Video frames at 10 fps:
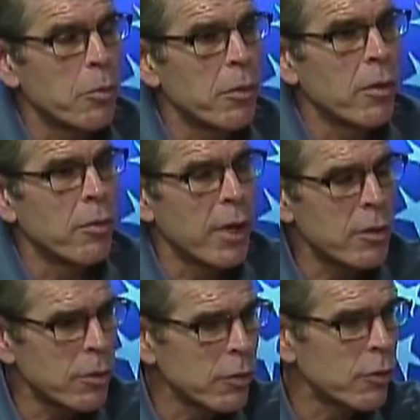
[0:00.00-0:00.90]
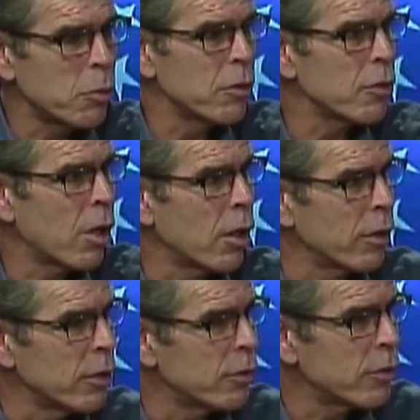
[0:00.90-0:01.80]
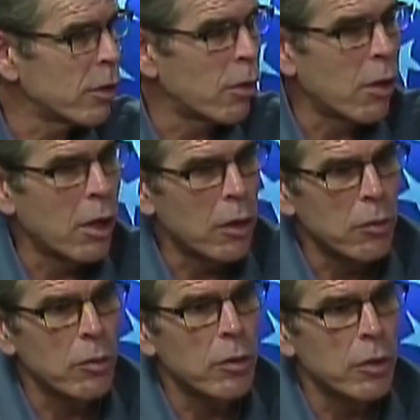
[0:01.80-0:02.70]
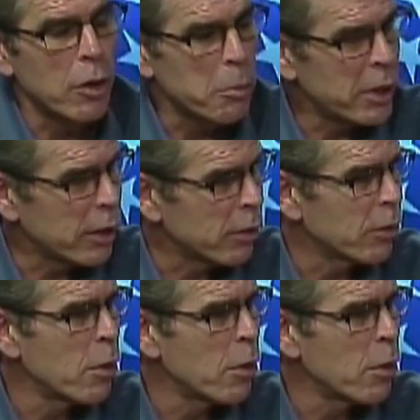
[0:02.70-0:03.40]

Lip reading: The vessels to install these are all European.